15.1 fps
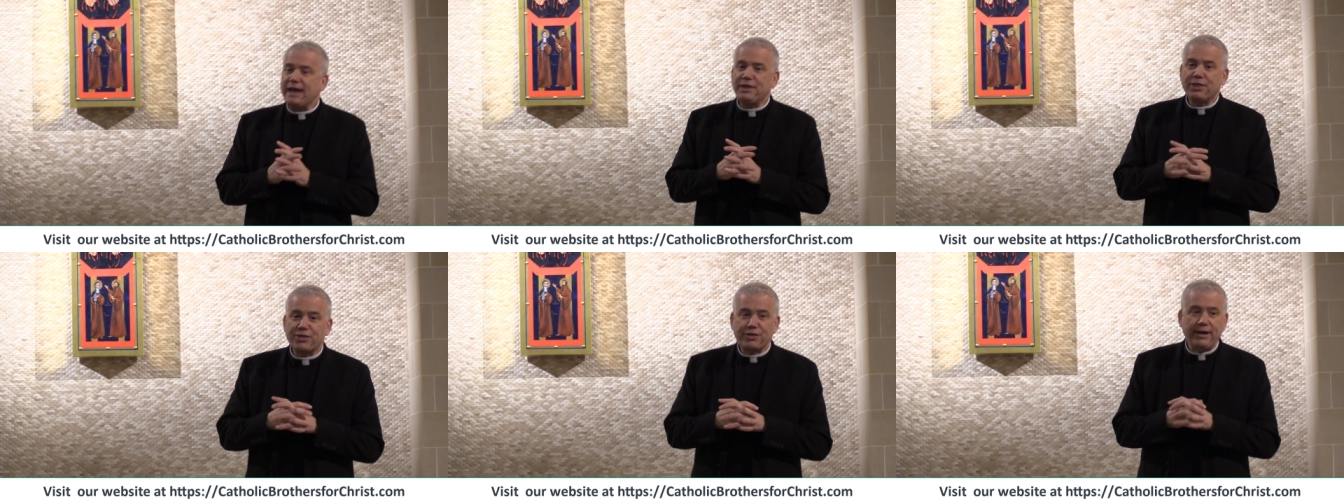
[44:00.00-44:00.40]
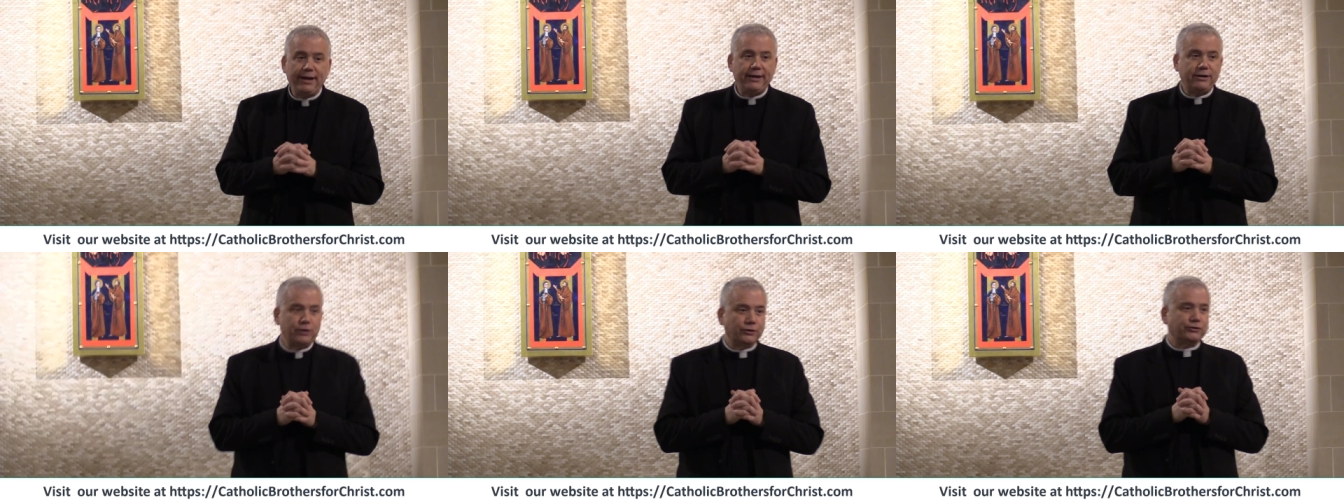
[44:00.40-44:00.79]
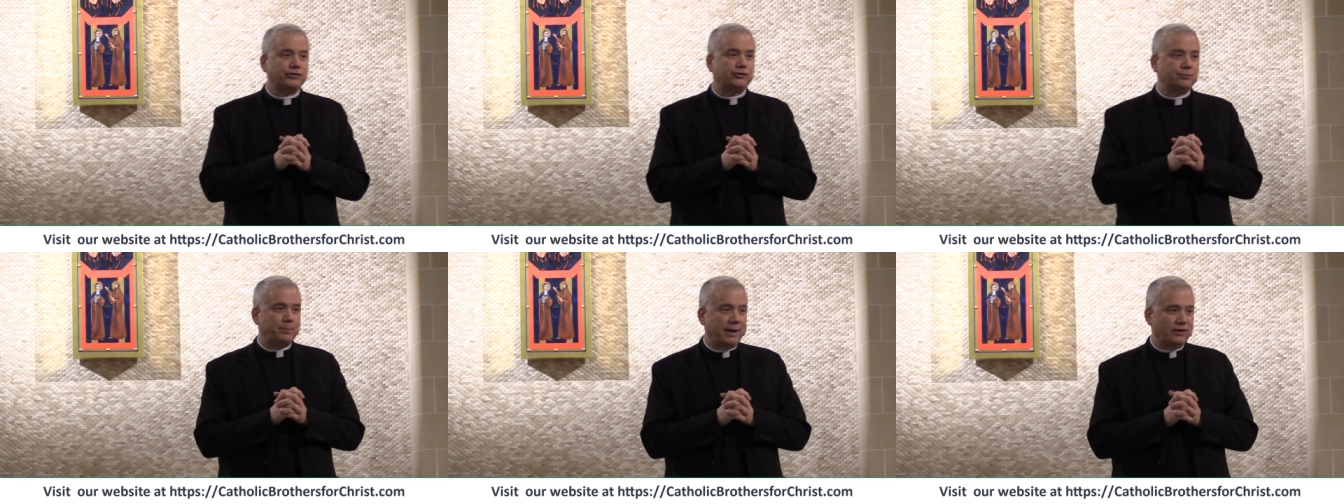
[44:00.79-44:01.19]
I think you're
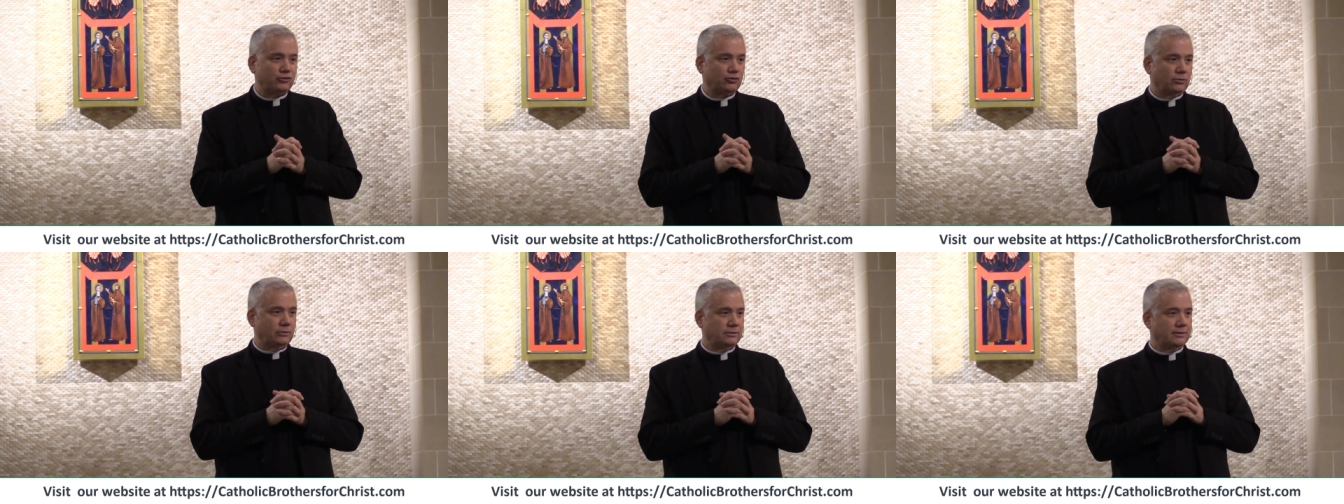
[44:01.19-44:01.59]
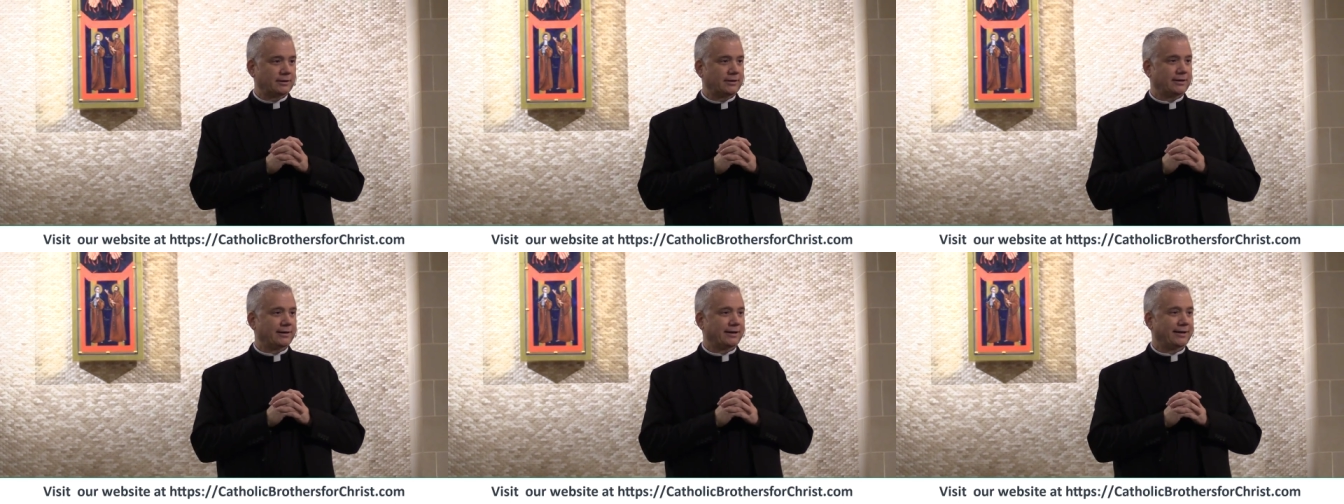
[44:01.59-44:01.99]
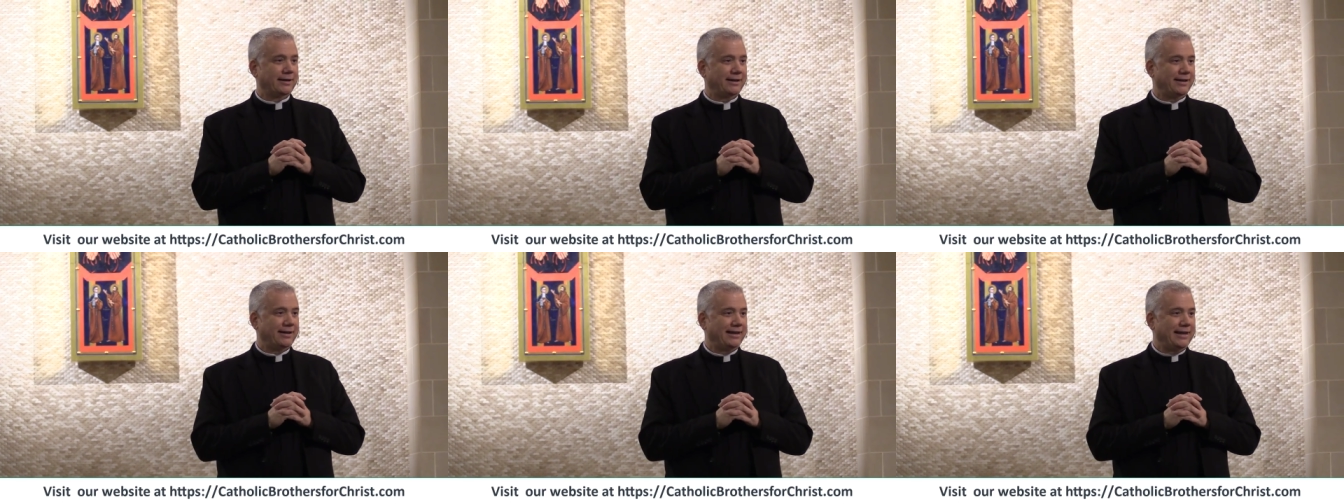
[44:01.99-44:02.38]
special.
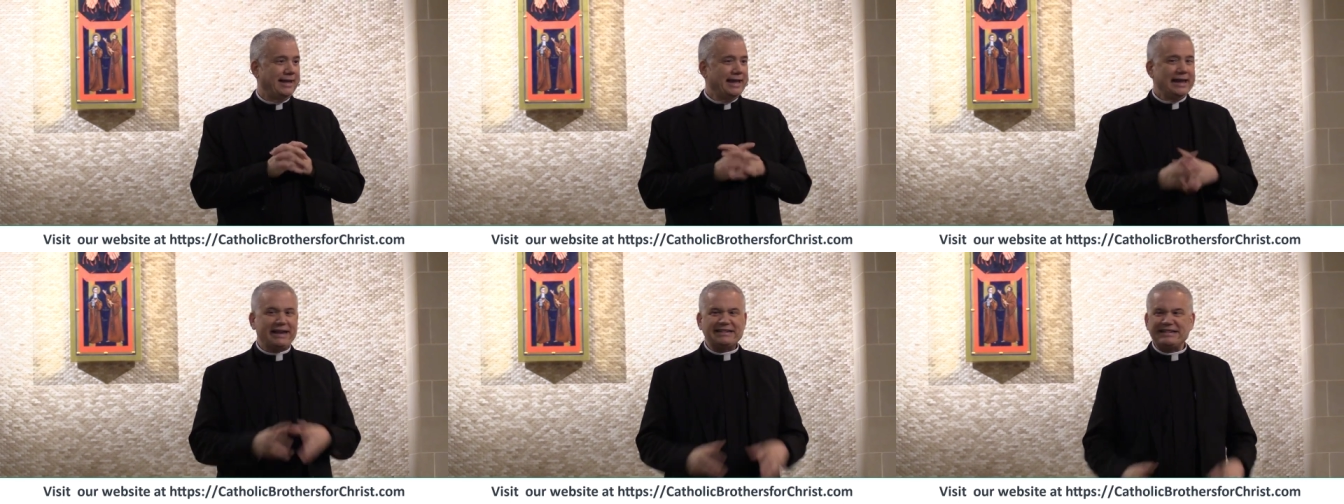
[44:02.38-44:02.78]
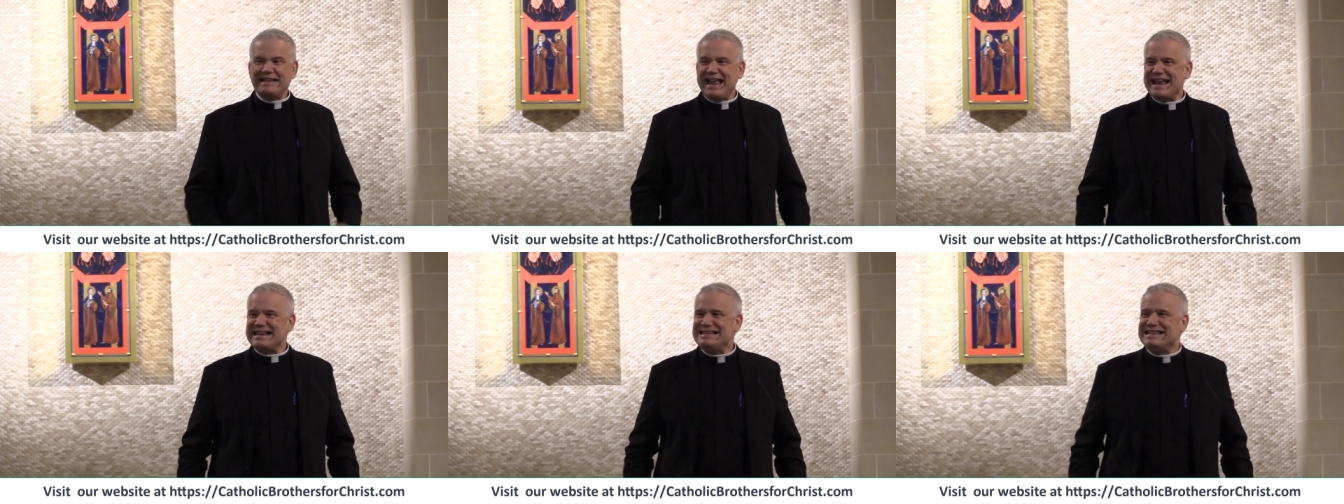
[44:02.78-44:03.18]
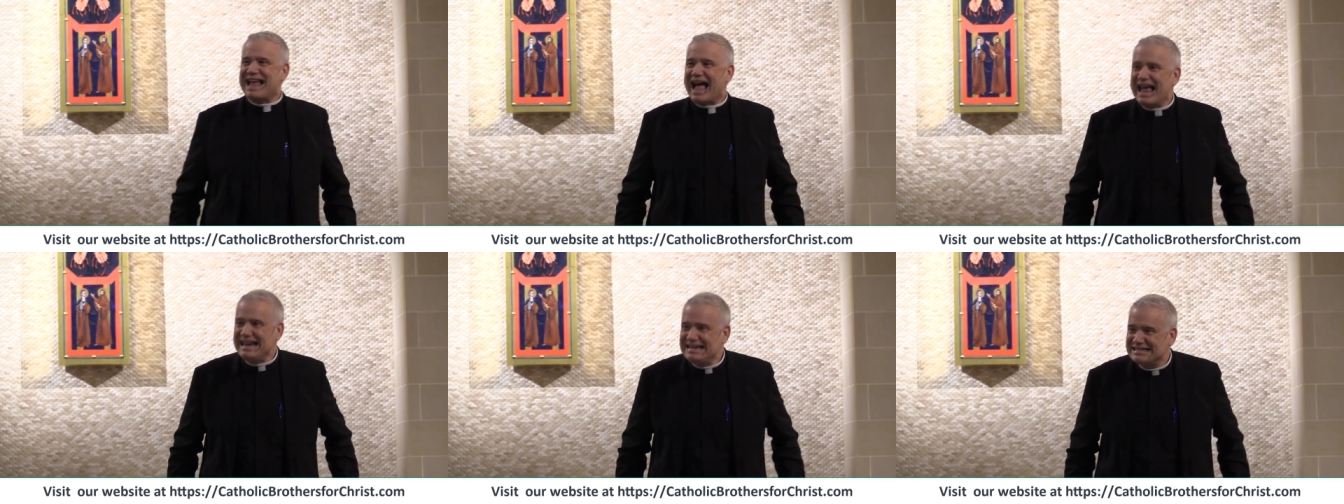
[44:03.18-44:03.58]
Isn't that
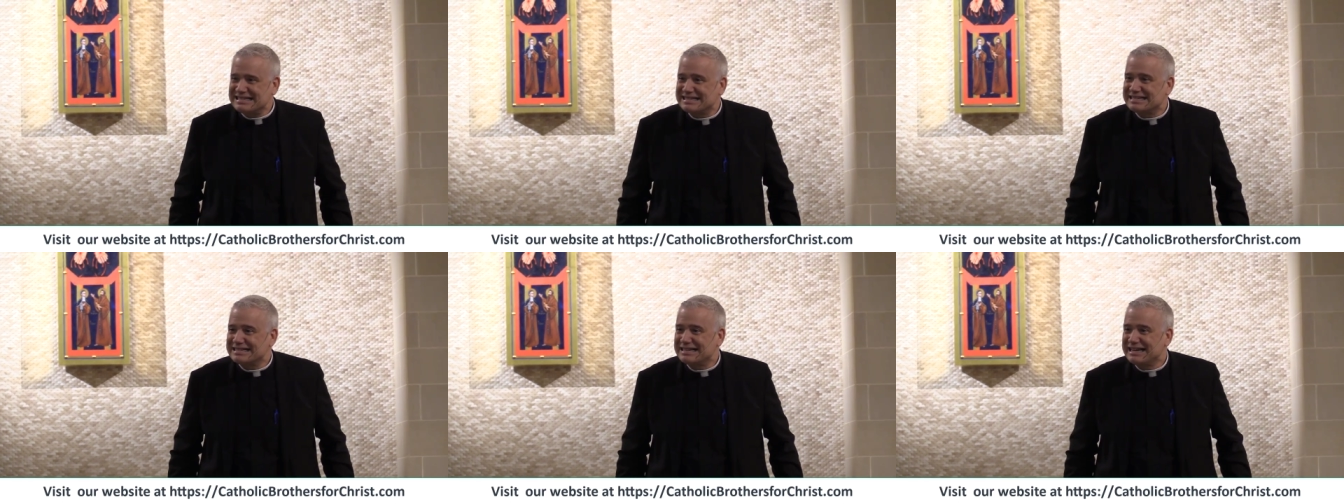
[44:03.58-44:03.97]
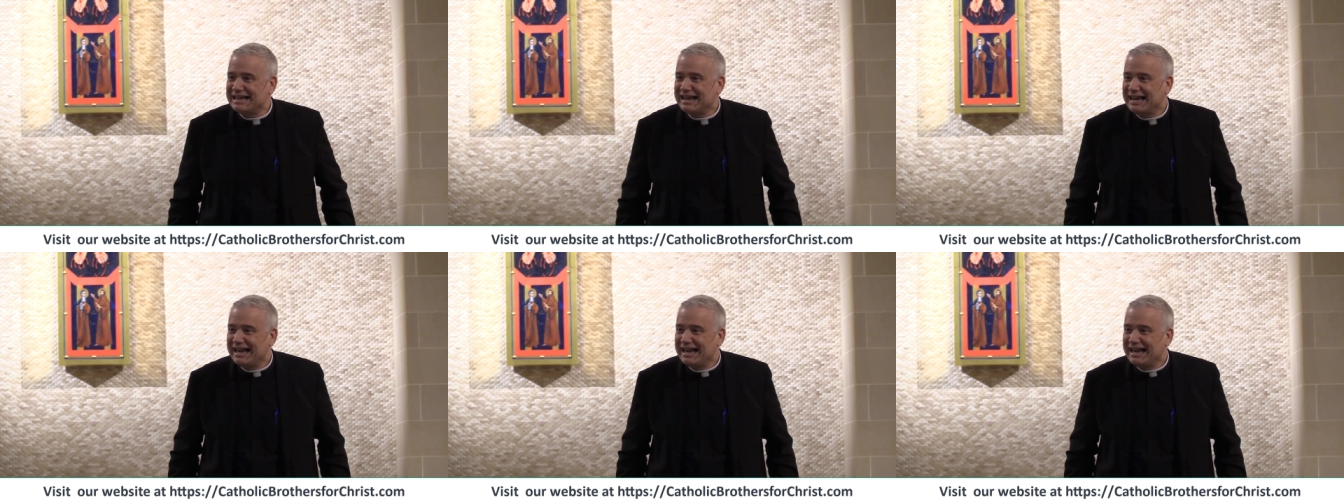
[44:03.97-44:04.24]
nice?